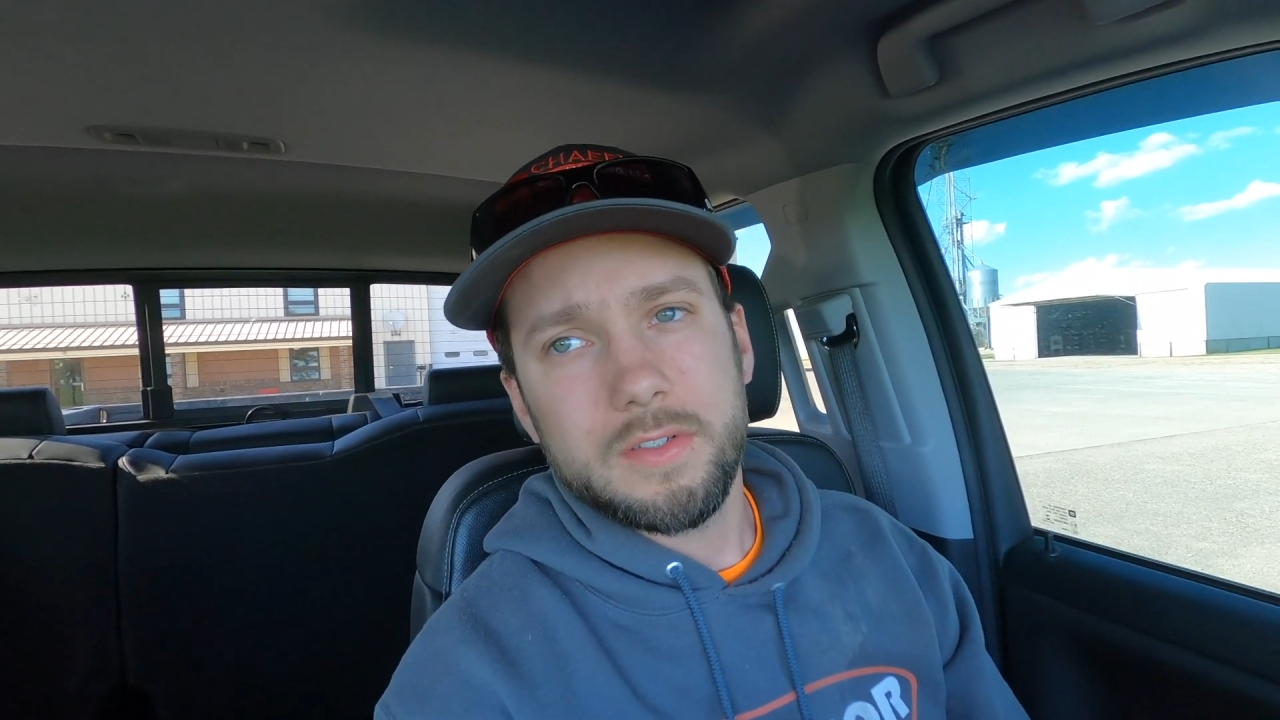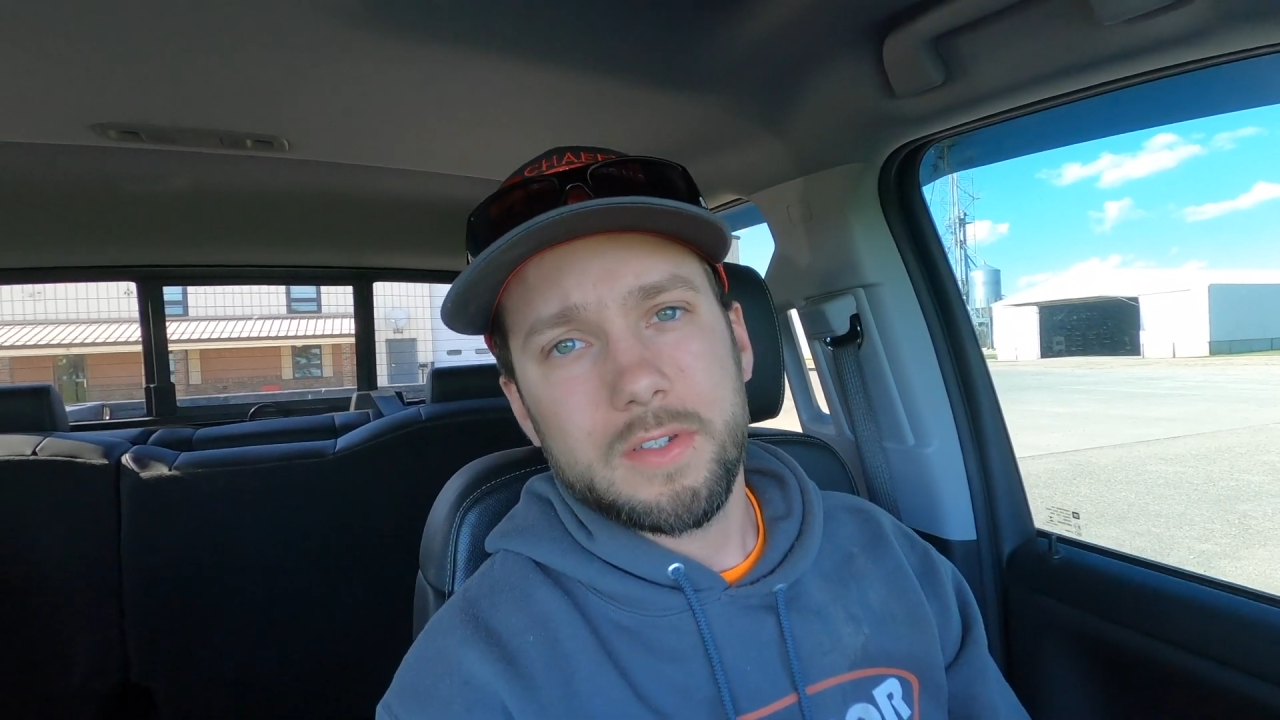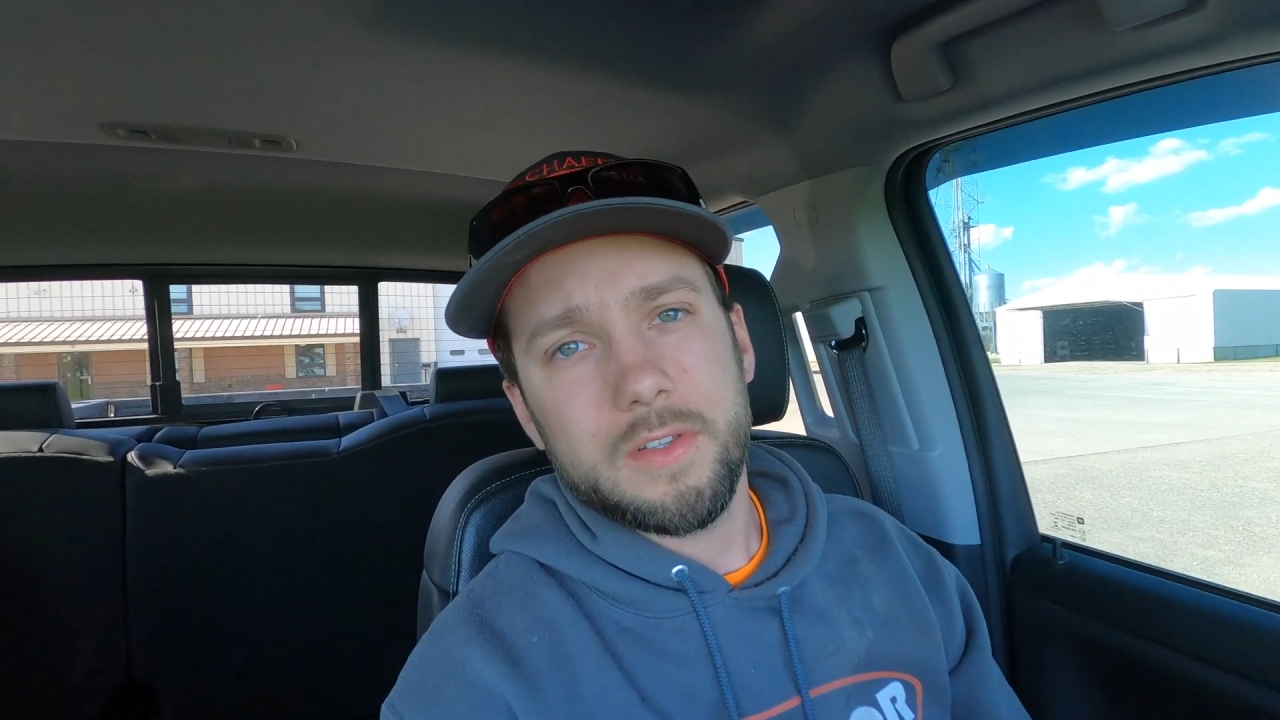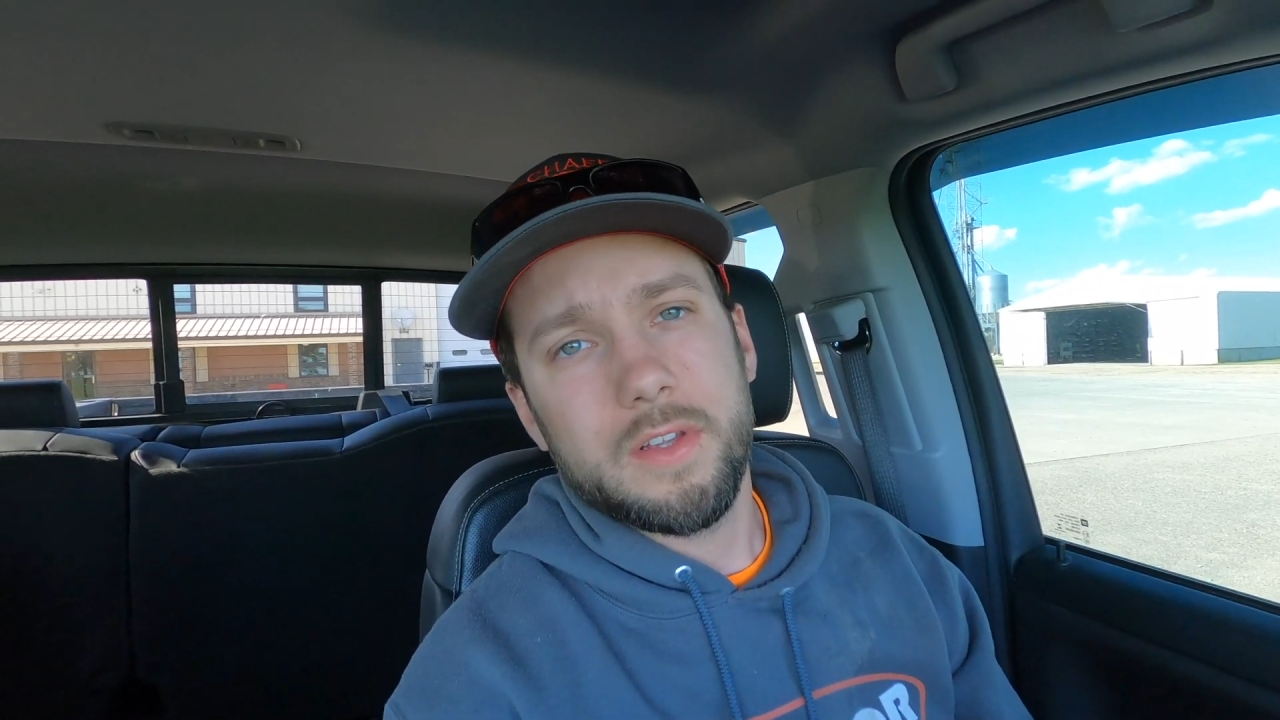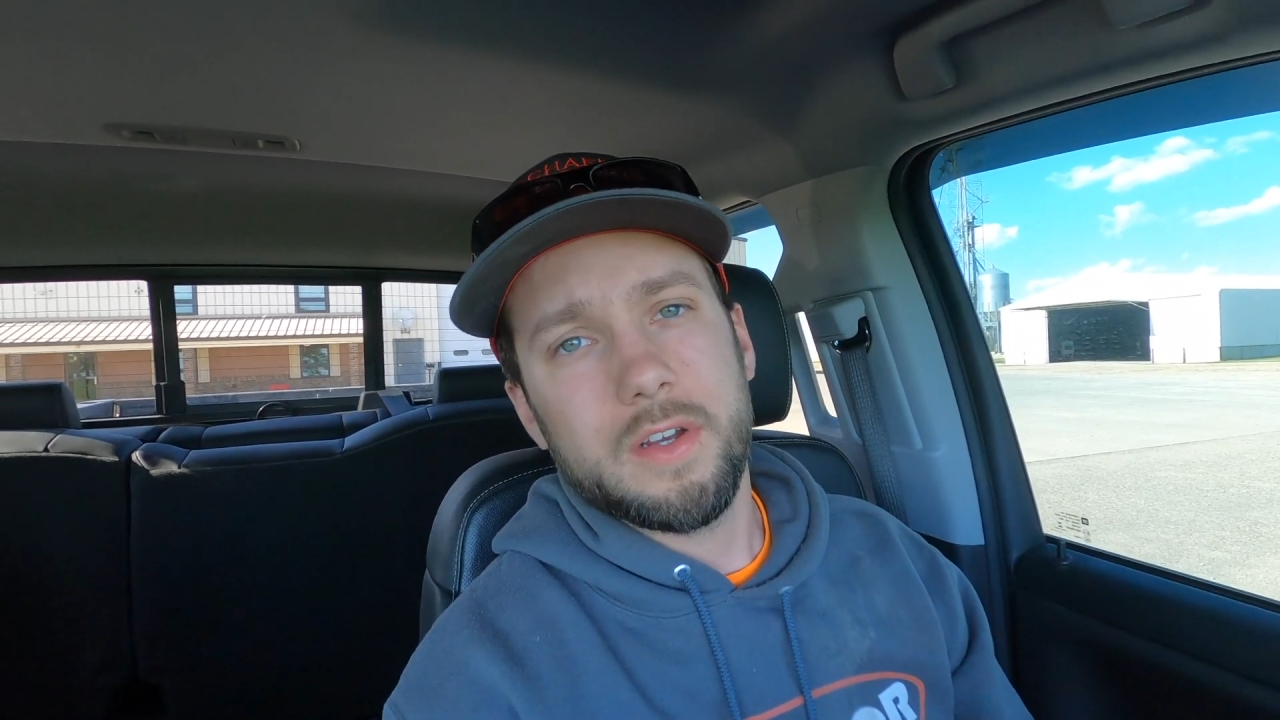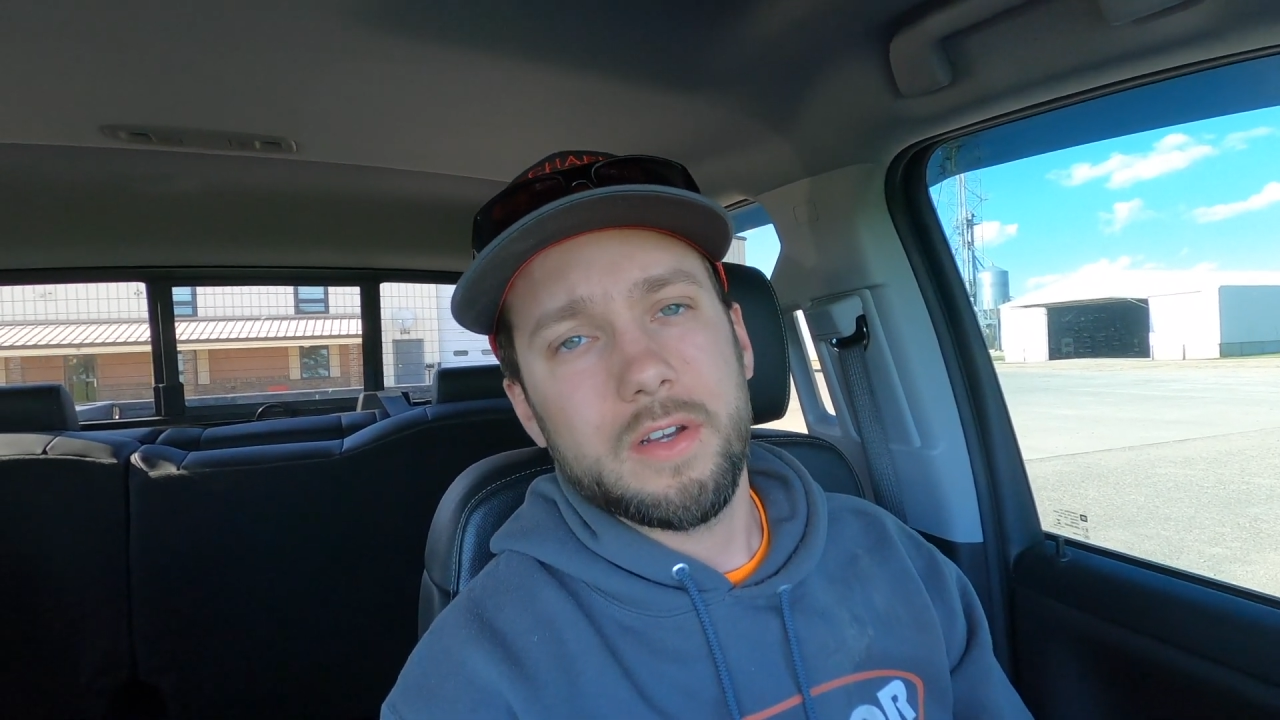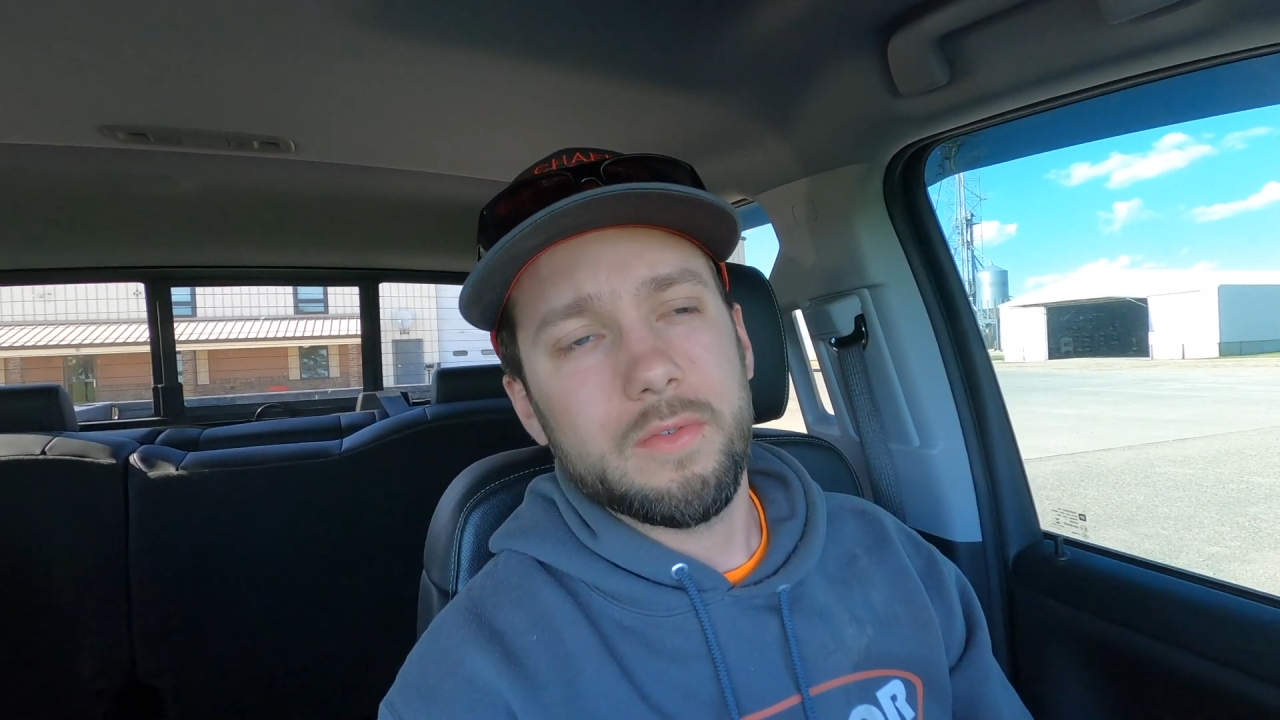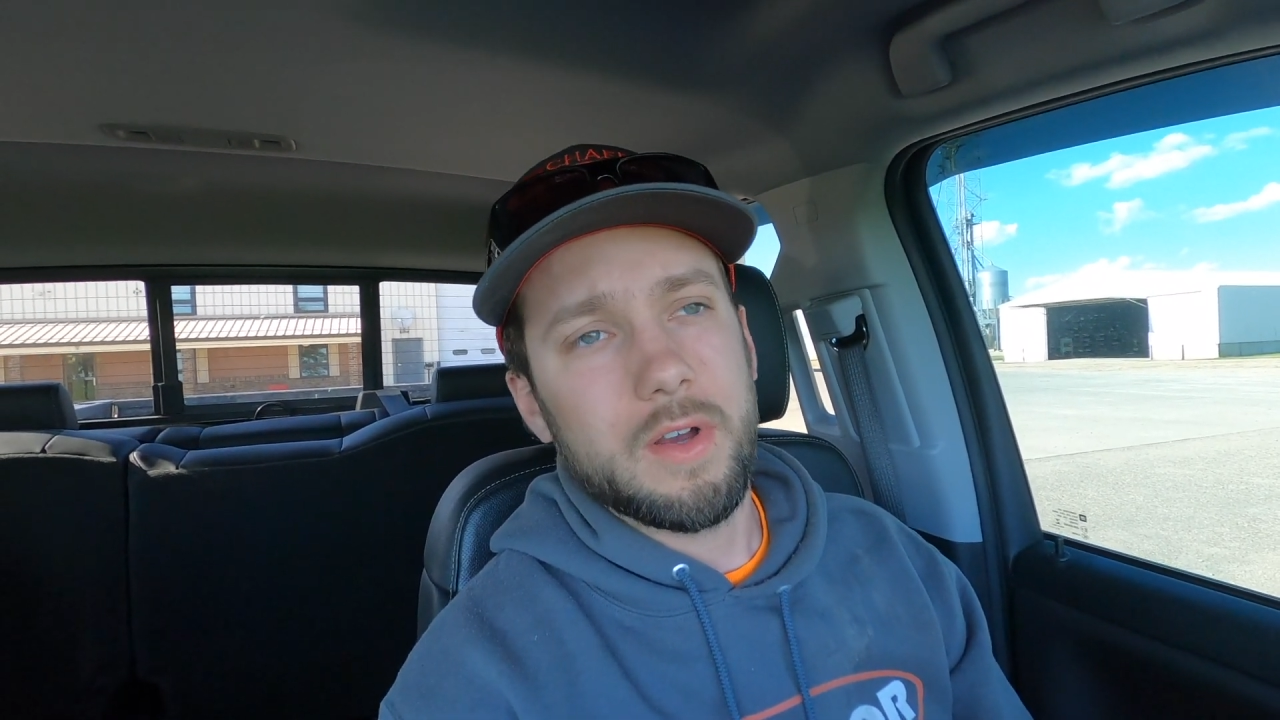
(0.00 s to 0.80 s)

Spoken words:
Stood there,